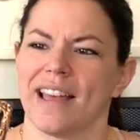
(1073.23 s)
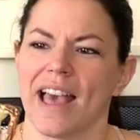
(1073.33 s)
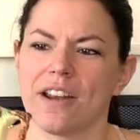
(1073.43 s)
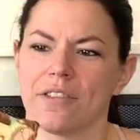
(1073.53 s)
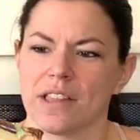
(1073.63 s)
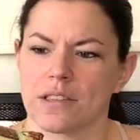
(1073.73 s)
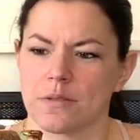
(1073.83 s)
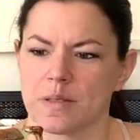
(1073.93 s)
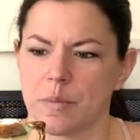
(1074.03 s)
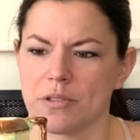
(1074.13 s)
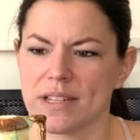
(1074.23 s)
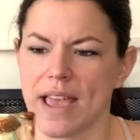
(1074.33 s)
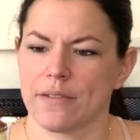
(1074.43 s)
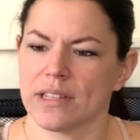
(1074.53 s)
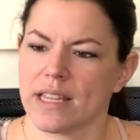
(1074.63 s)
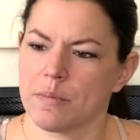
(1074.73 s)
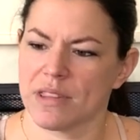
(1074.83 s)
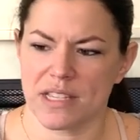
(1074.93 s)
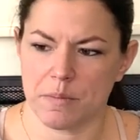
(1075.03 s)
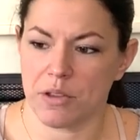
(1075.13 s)
I don't think this was supposed to have a lid, but
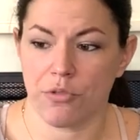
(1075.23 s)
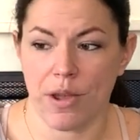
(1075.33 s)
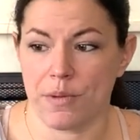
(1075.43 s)
this would be great